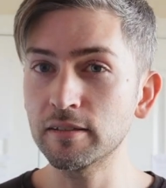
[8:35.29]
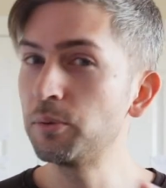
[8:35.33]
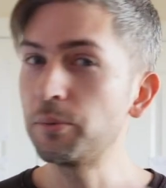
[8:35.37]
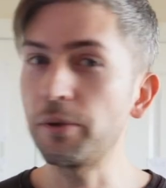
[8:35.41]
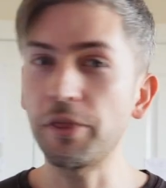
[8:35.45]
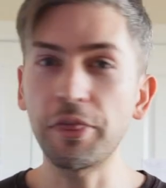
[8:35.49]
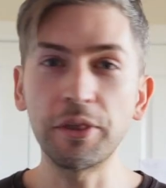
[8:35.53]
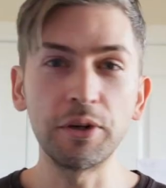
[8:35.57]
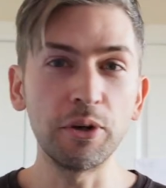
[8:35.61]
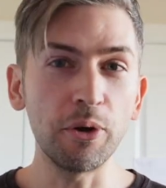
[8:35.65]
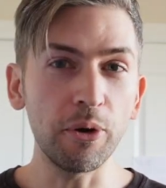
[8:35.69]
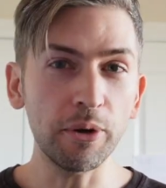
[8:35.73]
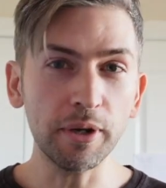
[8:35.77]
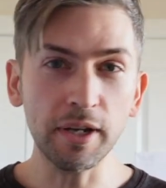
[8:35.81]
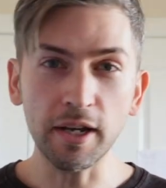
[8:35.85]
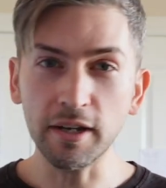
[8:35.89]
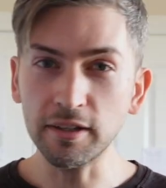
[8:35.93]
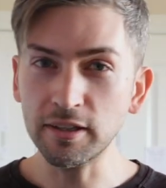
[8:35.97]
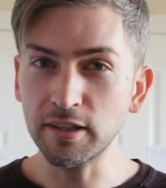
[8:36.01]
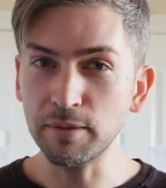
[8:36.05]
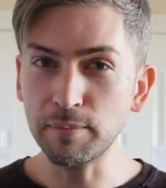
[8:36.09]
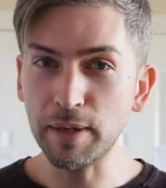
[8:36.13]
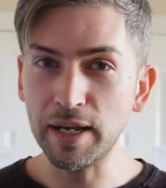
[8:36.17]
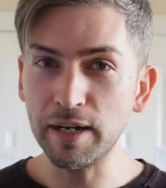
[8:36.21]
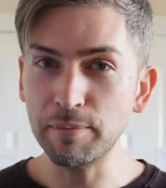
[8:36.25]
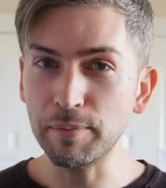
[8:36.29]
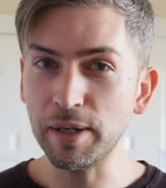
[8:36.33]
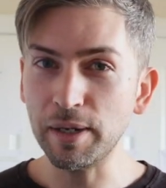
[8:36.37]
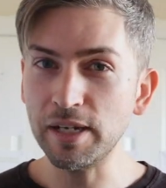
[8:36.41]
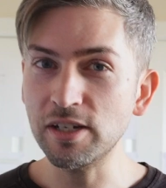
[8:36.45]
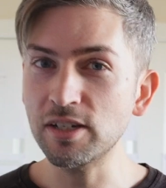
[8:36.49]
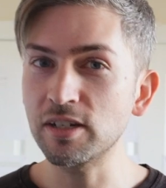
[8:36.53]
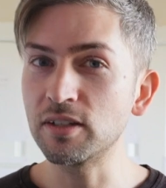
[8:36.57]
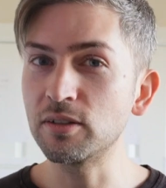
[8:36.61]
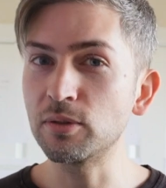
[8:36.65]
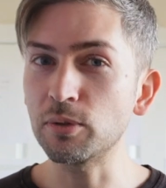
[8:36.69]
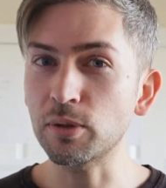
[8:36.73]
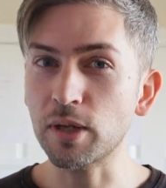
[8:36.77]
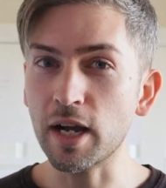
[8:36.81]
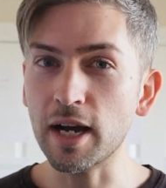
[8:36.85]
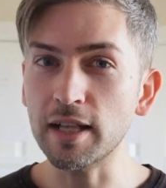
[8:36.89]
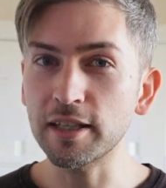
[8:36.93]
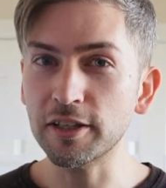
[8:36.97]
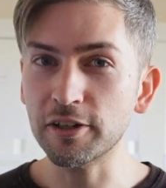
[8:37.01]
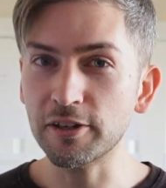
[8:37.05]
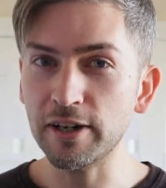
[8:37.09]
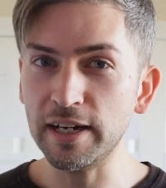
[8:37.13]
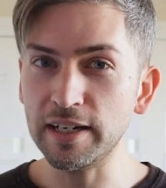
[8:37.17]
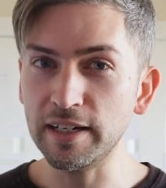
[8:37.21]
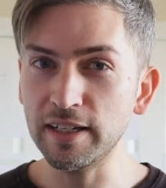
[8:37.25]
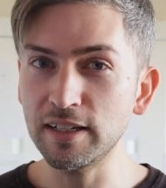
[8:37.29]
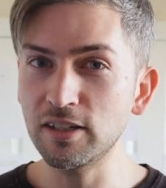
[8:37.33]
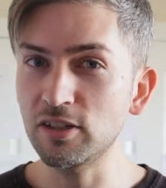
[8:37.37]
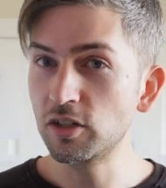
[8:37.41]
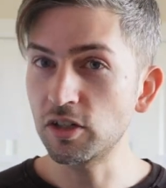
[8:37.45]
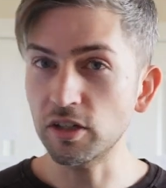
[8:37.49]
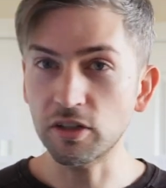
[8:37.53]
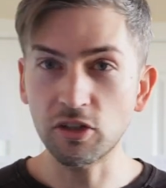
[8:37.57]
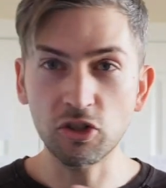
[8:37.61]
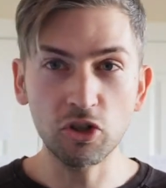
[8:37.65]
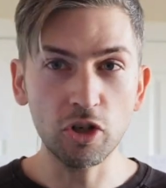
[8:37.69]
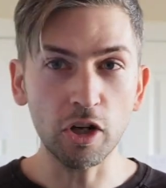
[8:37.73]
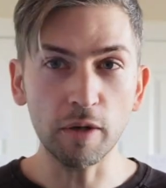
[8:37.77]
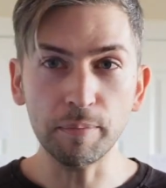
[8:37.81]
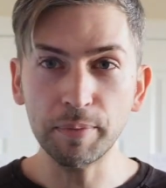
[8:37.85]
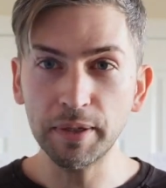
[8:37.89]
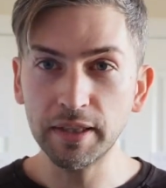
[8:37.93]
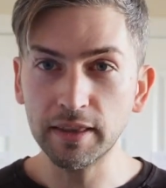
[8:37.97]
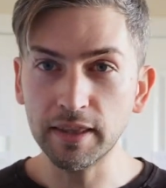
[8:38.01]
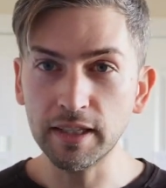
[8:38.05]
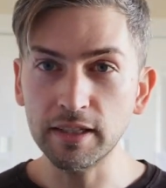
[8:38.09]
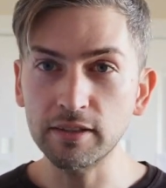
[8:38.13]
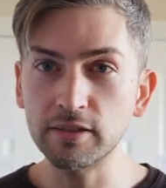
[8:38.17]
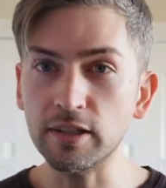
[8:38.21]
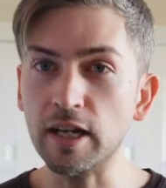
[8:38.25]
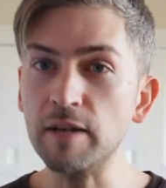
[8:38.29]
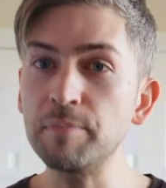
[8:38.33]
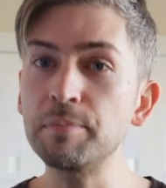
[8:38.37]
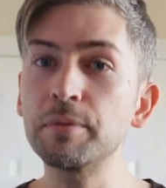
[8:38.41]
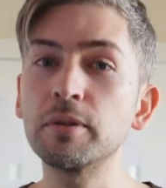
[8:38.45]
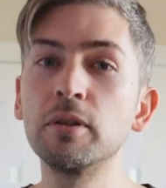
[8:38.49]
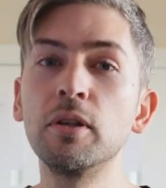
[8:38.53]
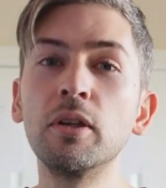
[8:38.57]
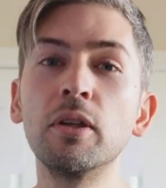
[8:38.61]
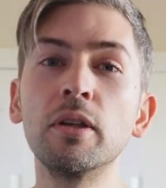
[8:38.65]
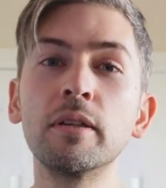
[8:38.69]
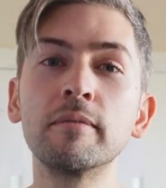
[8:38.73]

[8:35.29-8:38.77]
with no custom animations or color grading, just chopping things up,